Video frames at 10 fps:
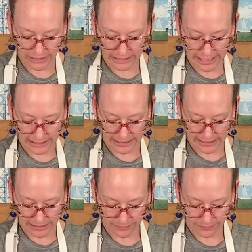
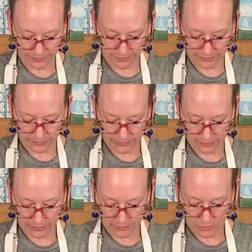lightly
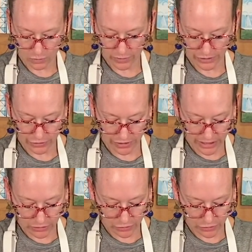with your needle